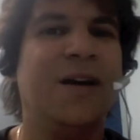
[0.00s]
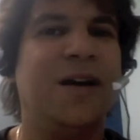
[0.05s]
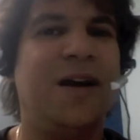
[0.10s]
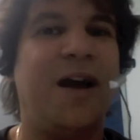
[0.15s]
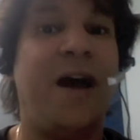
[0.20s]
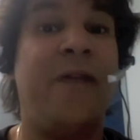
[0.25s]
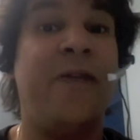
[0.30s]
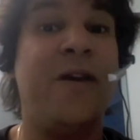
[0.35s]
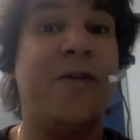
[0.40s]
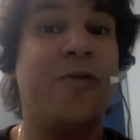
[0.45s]

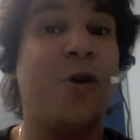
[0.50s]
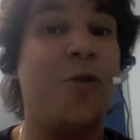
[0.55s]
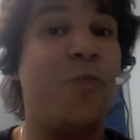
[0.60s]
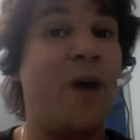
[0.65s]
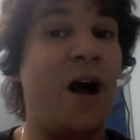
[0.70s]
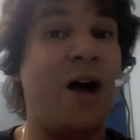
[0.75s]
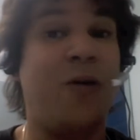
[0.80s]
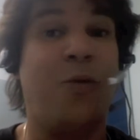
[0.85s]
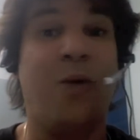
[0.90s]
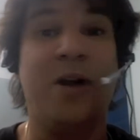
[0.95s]
And they wrote
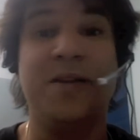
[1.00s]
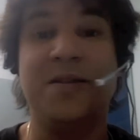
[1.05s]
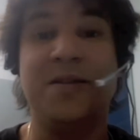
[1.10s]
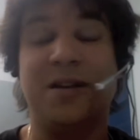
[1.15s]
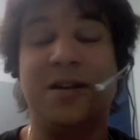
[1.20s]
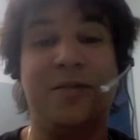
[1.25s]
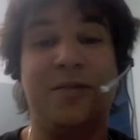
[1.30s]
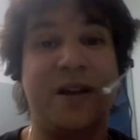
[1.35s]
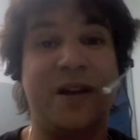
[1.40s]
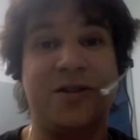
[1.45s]
back one
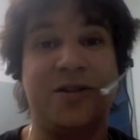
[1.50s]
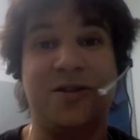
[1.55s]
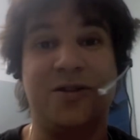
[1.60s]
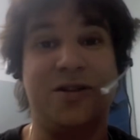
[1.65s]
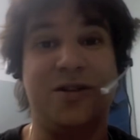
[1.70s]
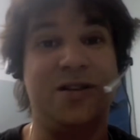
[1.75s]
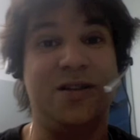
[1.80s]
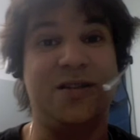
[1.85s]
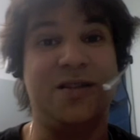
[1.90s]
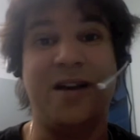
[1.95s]
single message,
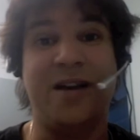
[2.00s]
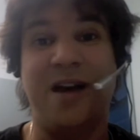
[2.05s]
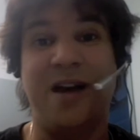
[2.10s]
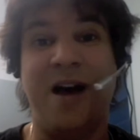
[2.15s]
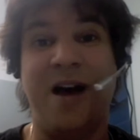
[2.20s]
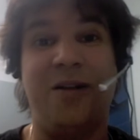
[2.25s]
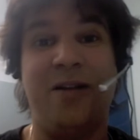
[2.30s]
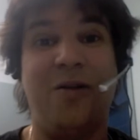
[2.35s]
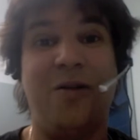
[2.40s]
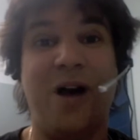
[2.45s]
and it said,
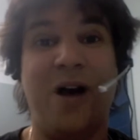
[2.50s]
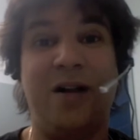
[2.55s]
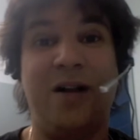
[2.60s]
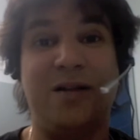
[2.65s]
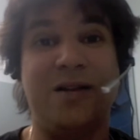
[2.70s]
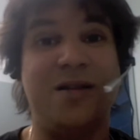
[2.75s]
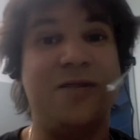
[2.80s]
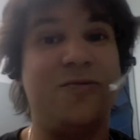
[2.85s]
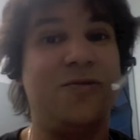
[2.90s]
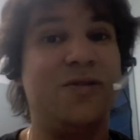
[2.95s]
LOL
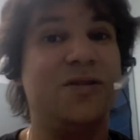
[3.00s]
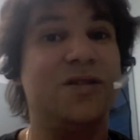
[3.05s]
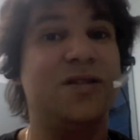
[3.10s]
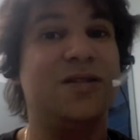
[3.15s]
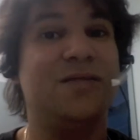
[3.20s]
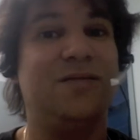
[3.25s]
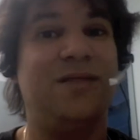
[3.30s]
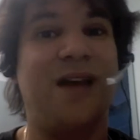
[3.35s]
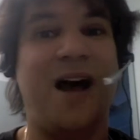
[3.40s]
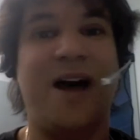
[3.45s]

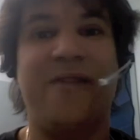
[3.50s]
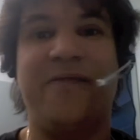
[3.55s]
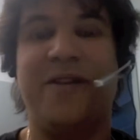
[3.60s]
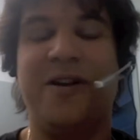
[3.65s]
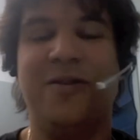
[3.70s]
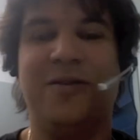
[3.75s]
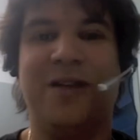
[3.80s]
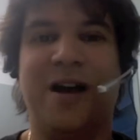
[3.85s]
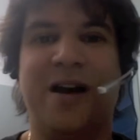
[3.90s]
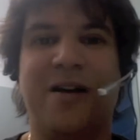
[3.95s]
equals laugh
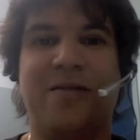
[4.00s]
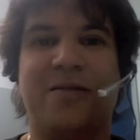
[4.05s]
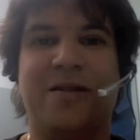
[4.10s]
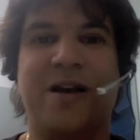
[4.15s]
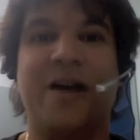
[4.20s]
out loud.